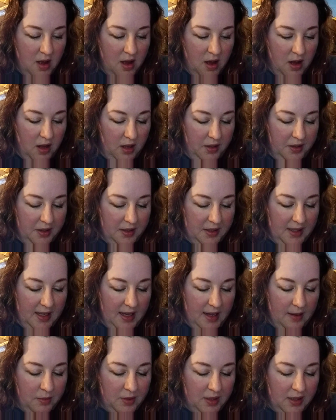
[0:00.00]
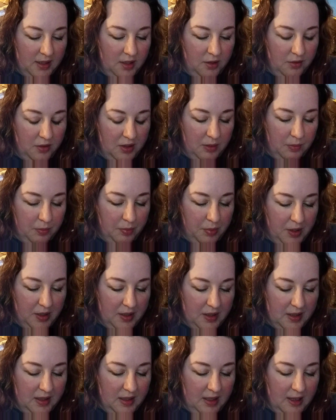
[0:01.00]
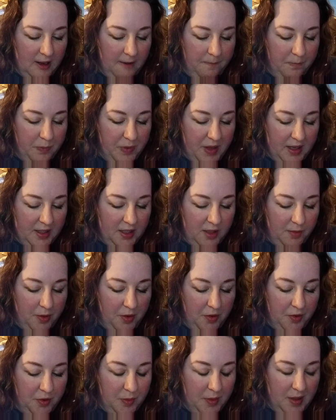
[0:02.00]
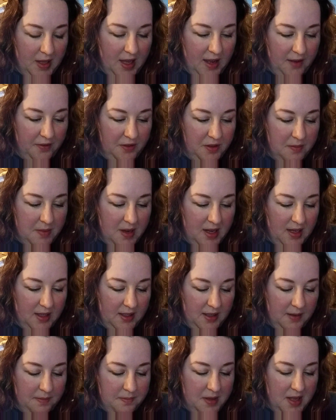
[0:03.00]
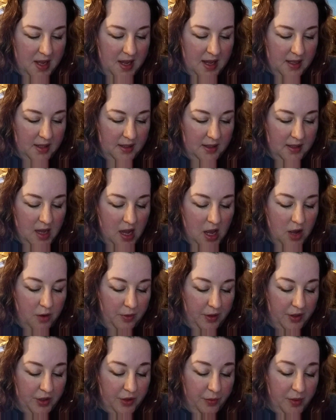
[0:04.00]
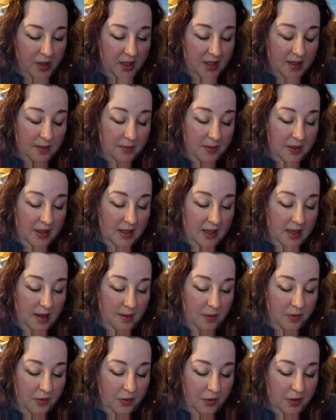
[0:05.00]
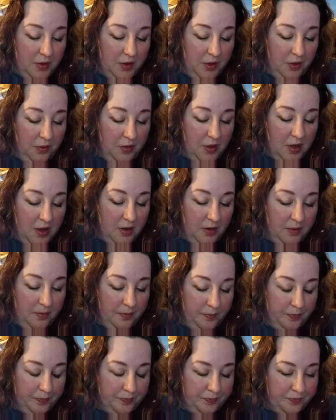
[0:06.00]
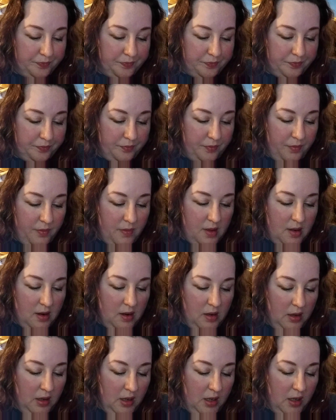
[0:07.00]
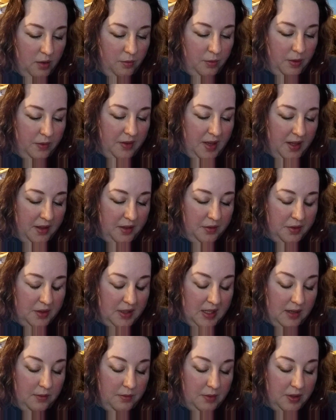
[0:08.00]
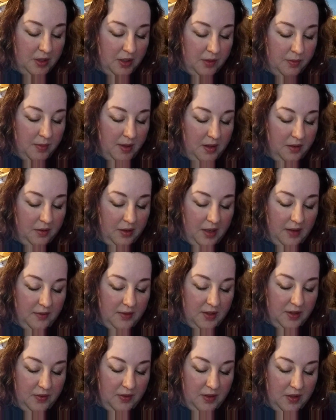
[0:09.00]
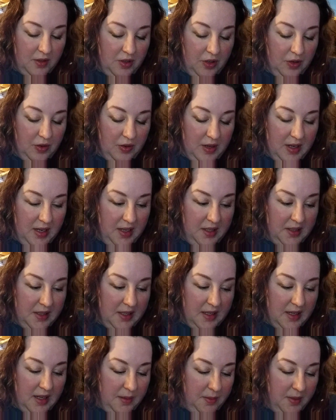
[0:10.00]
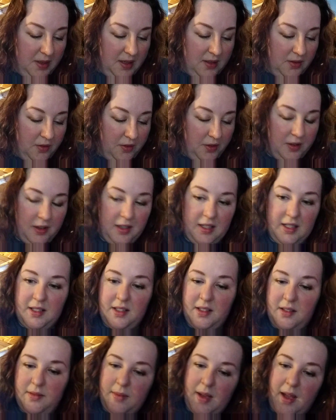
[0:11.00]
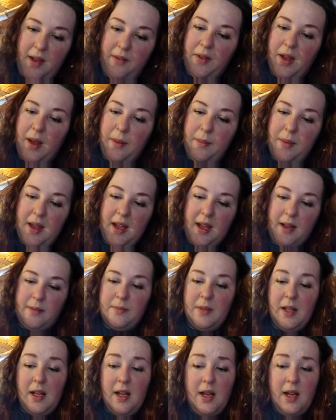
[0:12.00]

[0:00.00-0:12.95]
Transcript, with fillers: All the same, said Susan presently, I suppose we'll have to make some plans. We shall want something to eat before too long. We've got those sandwiches Mother gave us for the journey, said Edmund, or at least I've got mine.